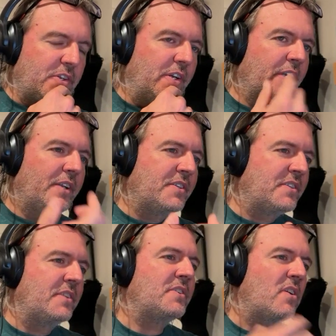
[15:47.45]
you're going to
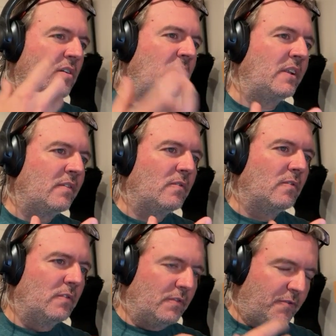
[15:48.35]
determine
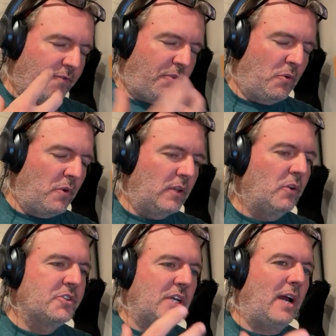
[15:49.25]
yeah. through a
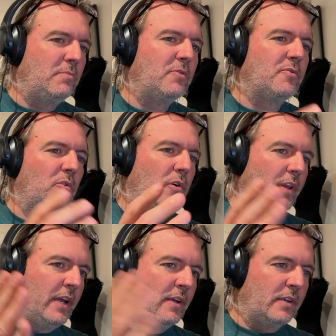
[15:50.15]
little chat before
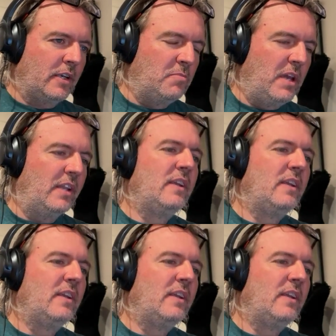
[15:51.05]
they commit.